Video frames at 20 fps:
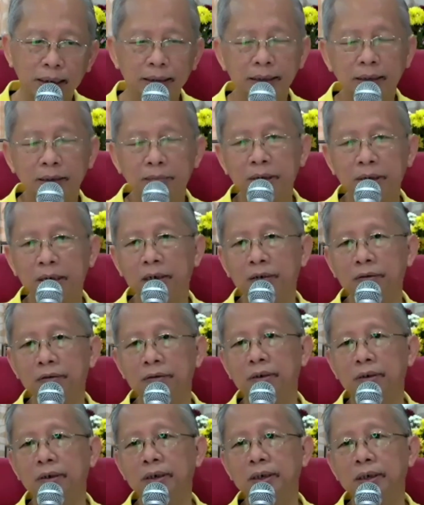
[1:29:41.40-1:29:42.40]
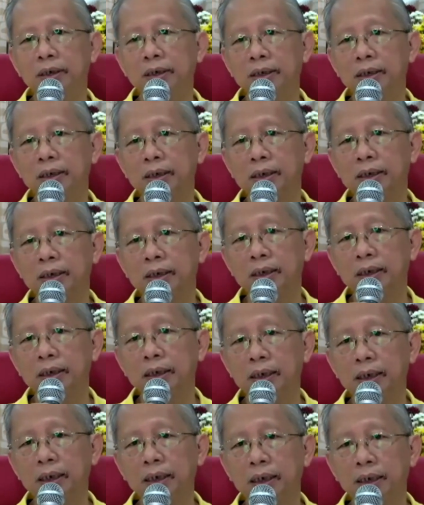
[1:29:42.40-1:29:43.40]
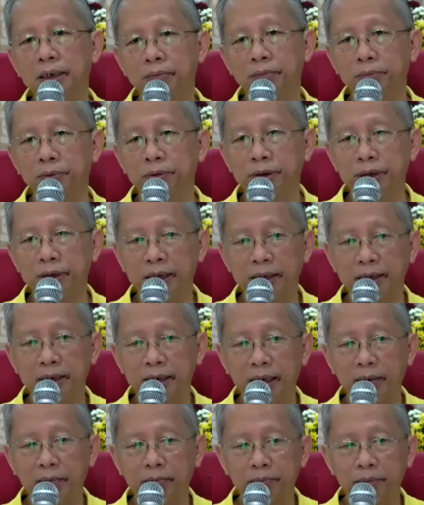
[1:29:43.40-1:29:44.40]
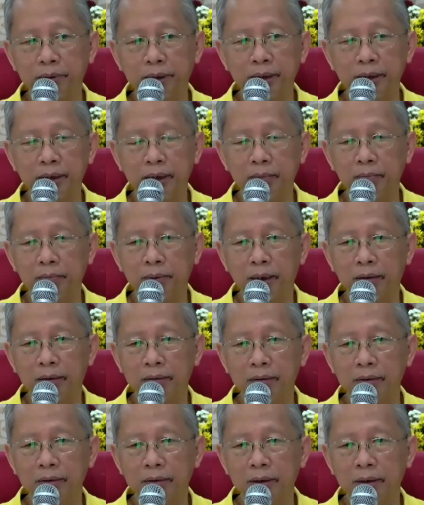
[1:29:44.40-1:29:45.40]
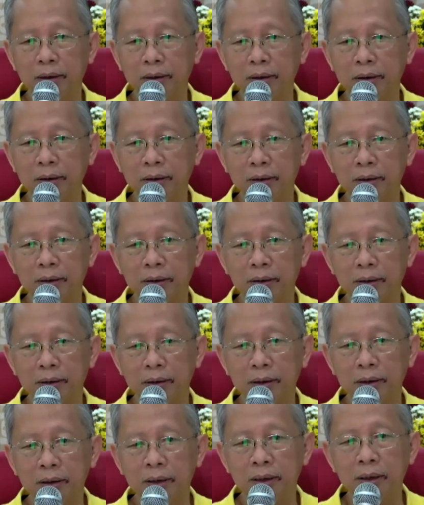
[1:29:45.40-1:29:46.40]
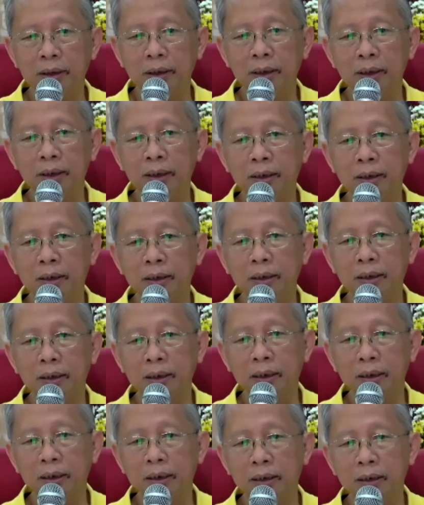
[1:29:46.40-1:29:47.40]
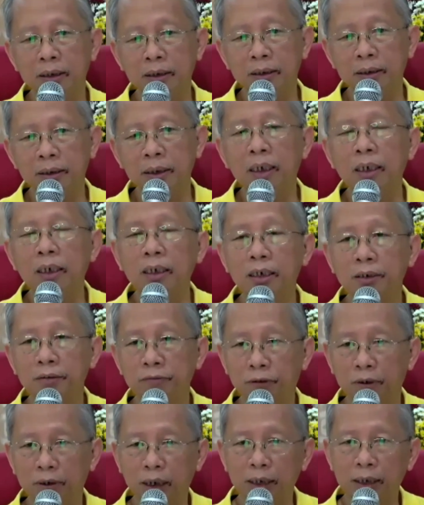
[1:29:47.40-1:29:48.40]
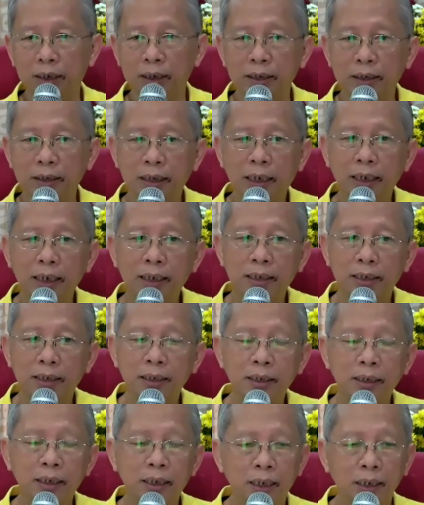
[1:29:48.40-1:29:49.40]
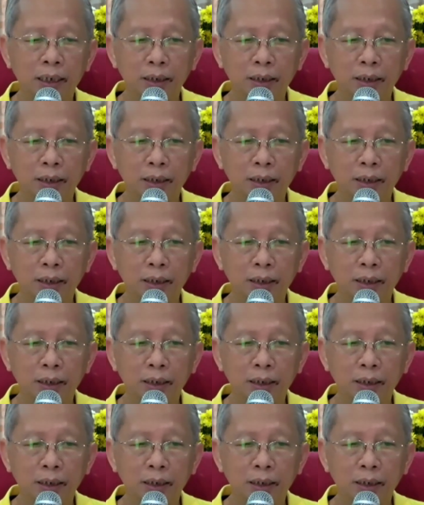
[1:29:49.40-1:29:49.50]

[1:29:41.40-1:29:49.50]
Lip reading: Then sometimes, of course, the thinking process can bring about a certain relief or understanding.